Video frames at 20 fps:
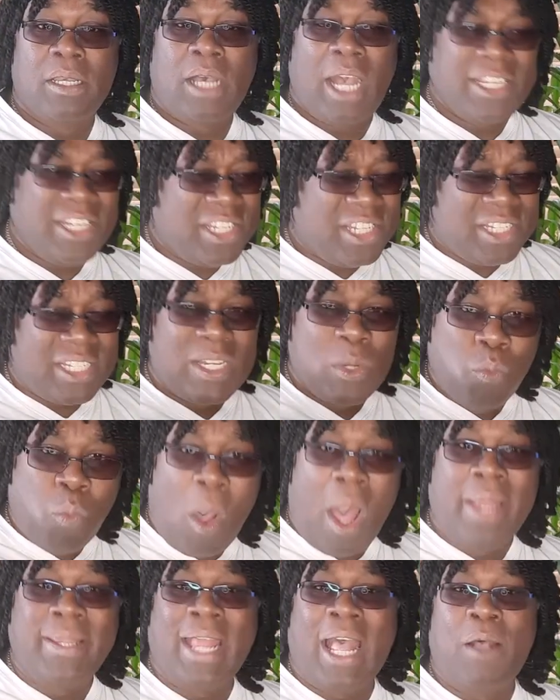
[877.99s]
I get to see
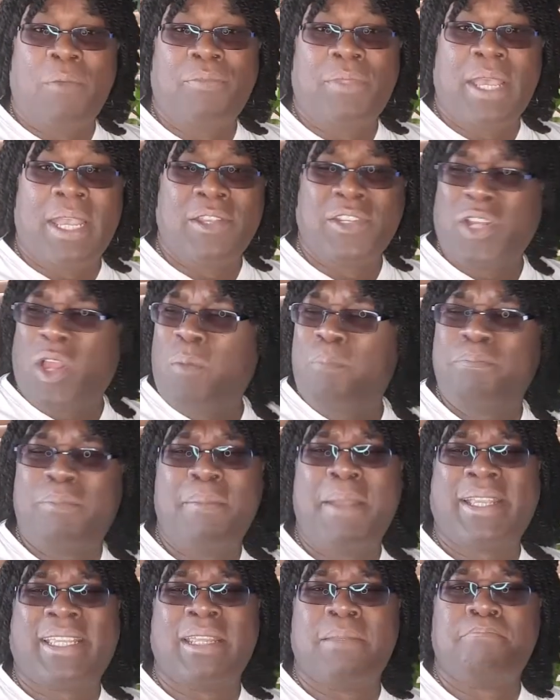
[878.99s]
one out there. You know,
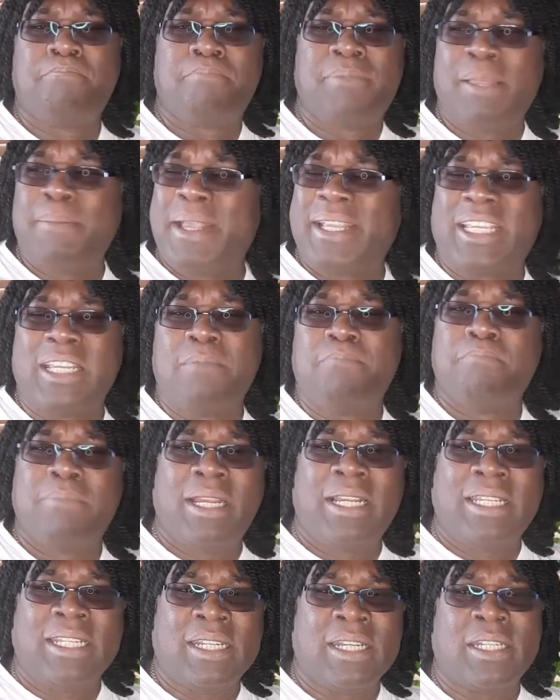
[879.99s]
they're making
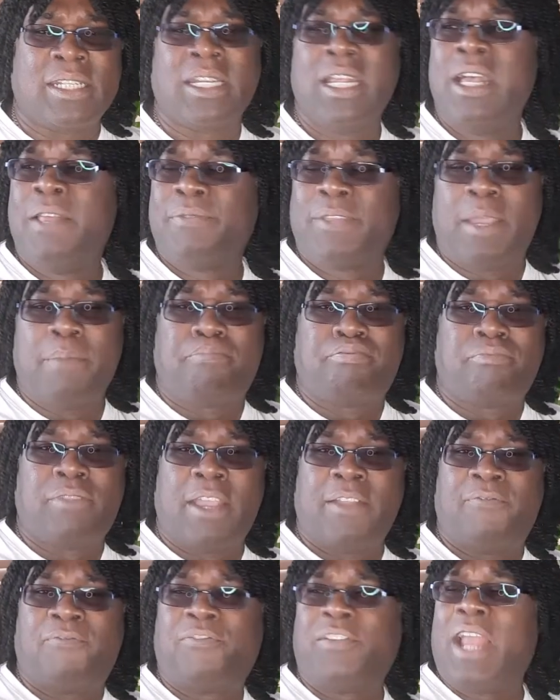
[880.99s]
millions. They're
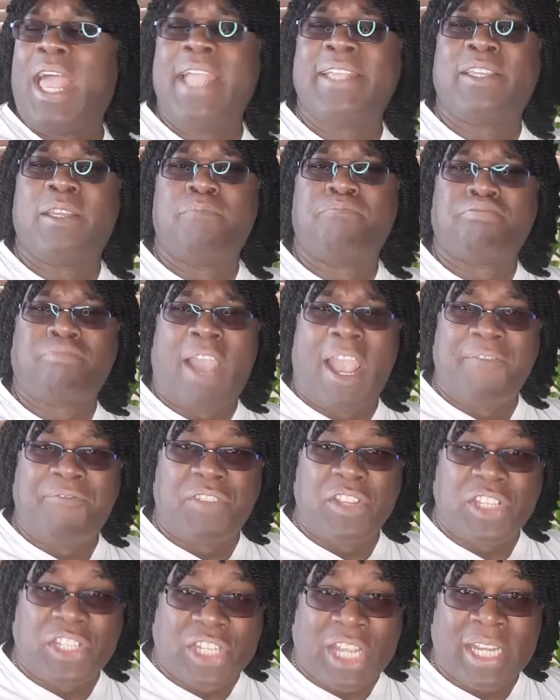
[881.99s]
flying in
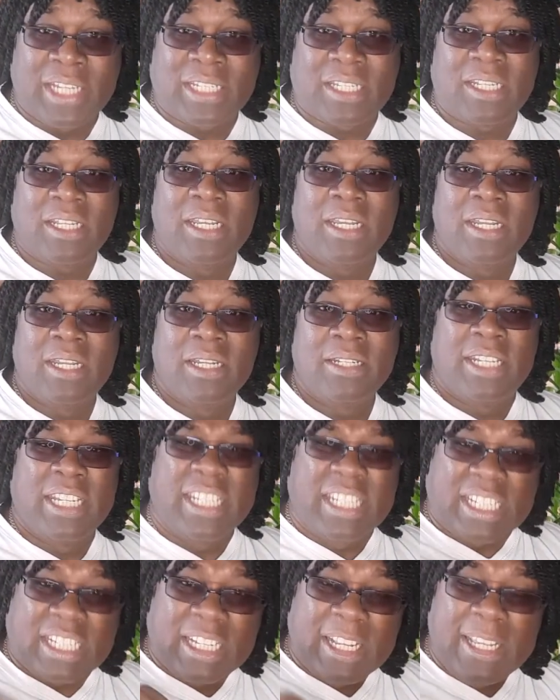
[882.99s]
private jets.
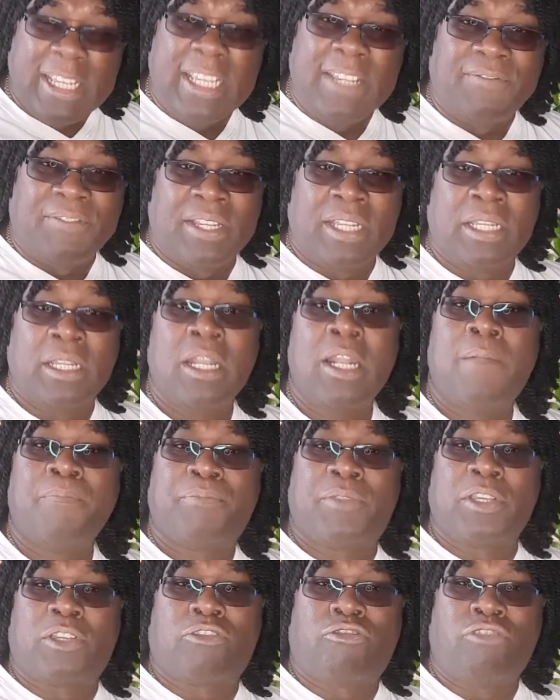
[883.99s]
Deceiving
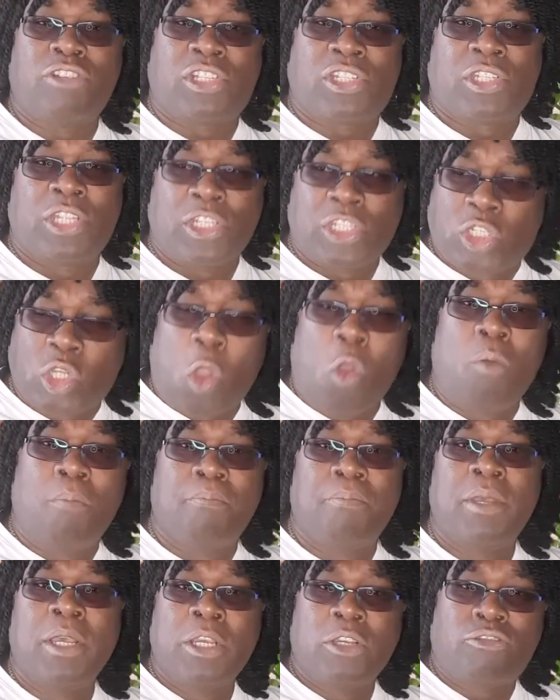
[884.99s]
the
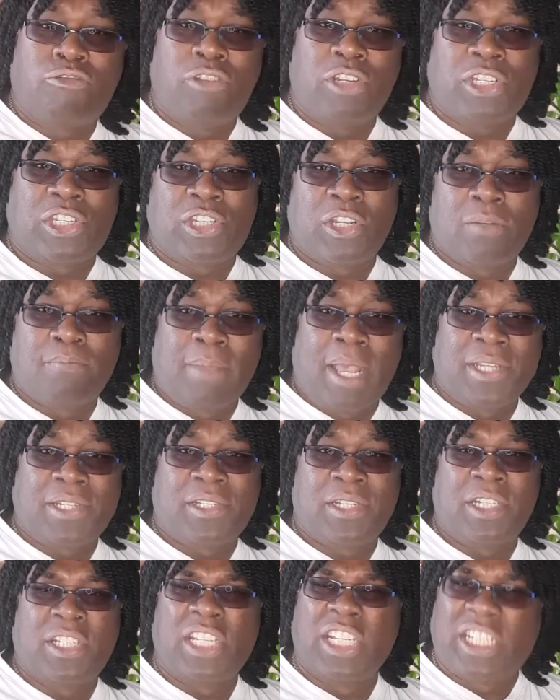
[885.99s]
dumb Christian
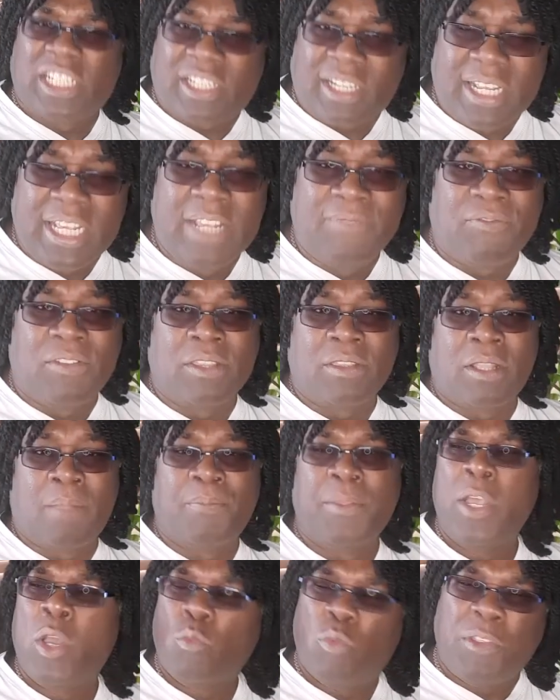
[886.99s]
masses, deceiving
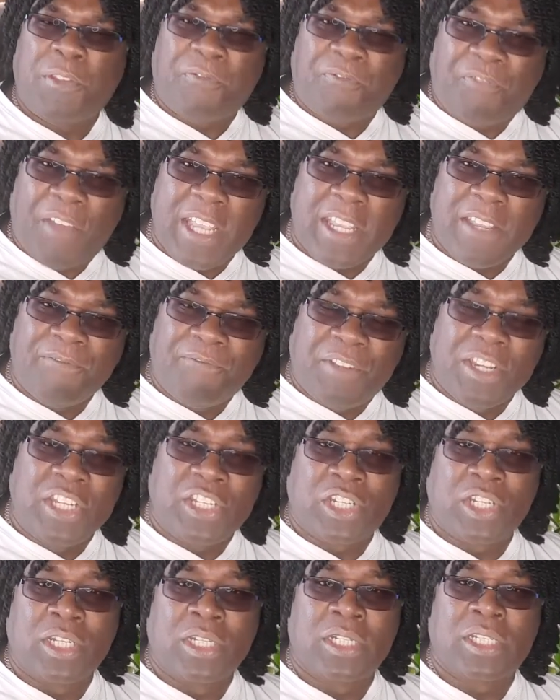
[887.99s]
them with fake
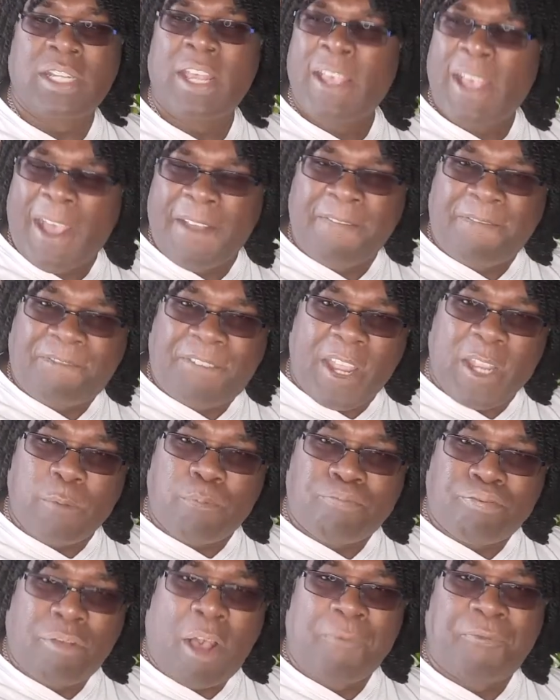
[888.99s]
visions and
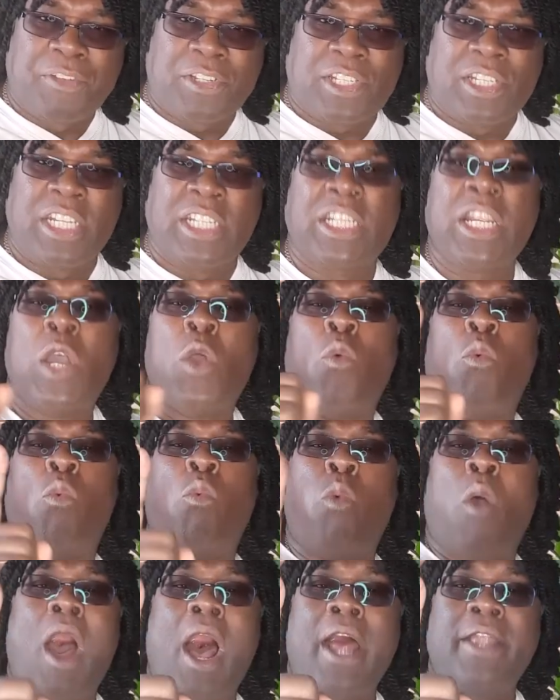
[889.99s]
fake prophecies,
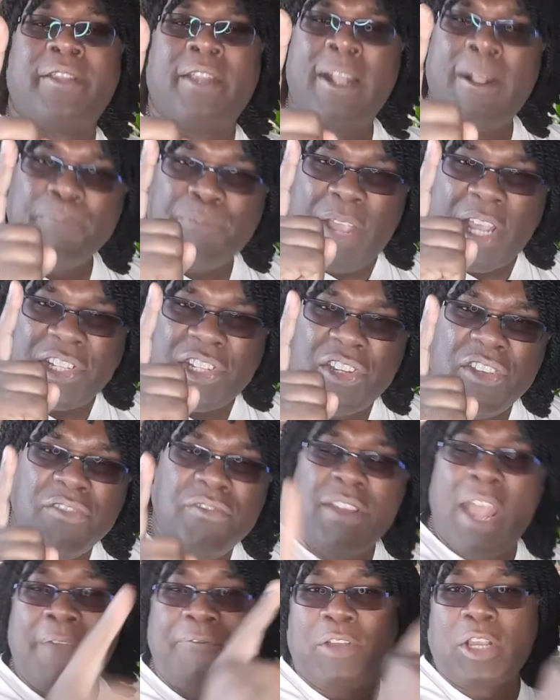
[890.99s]
one that's
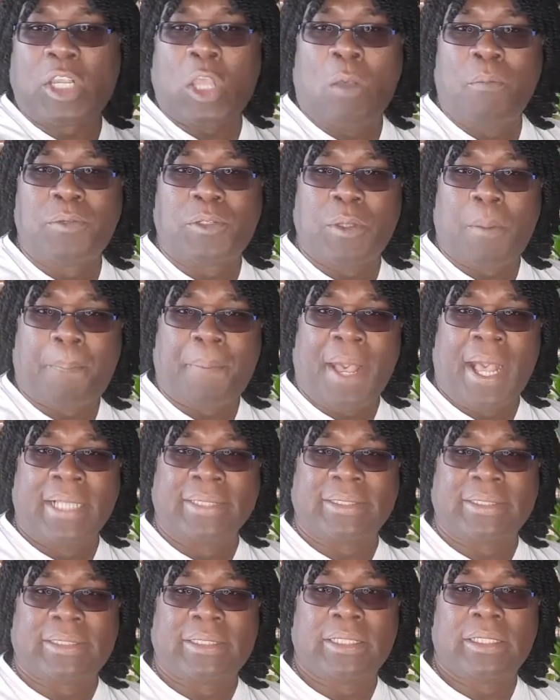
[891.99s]
never come to
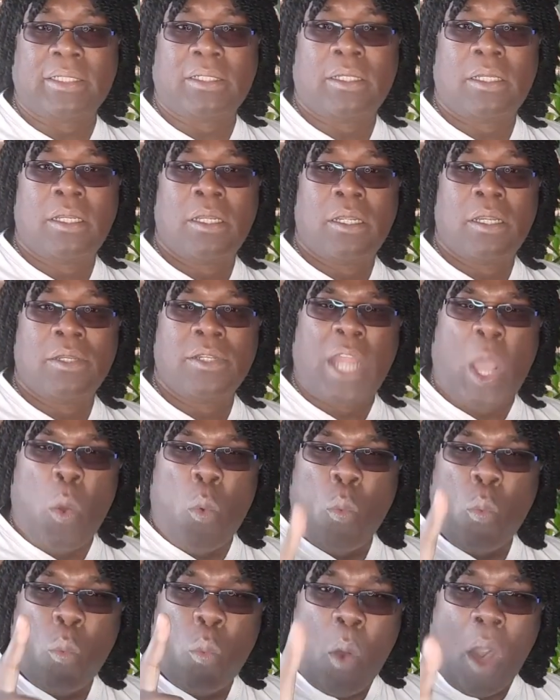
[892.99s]
pass.
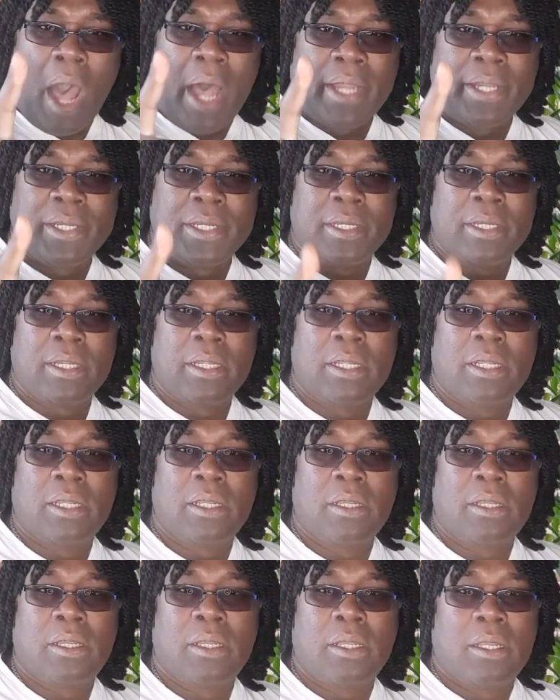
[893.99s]
Not one
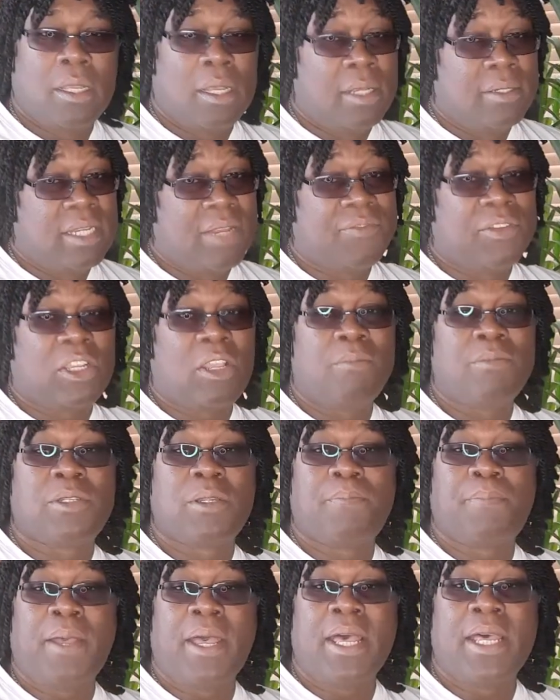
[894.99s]
has ever come
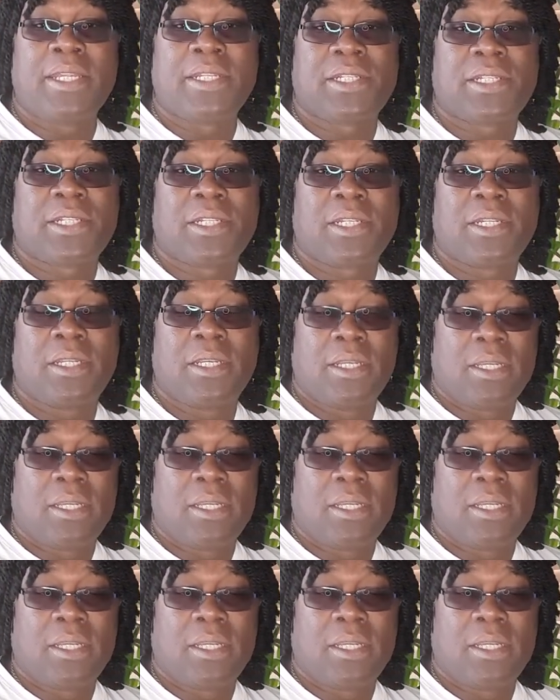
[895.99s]
to pass.